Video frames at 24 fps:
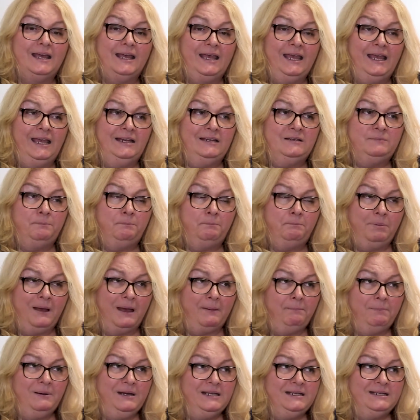and
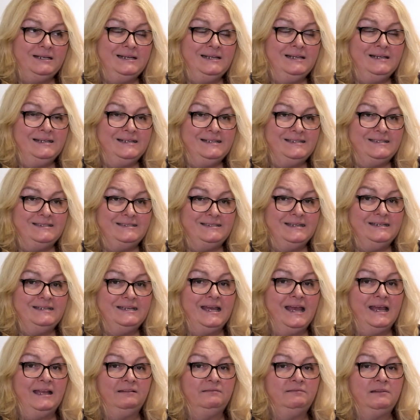publicly listed
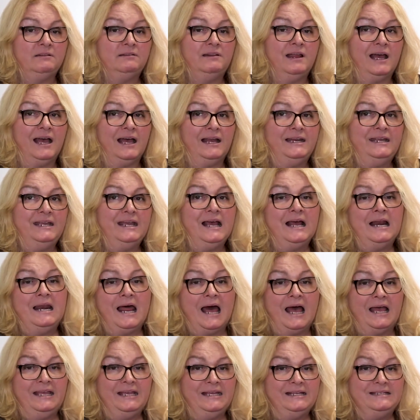at the DALI
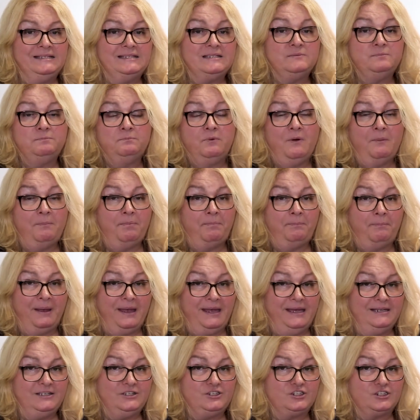Alliance
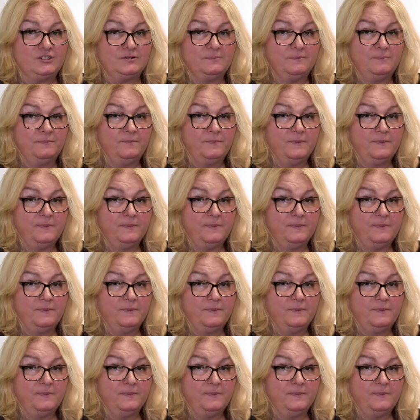webpage.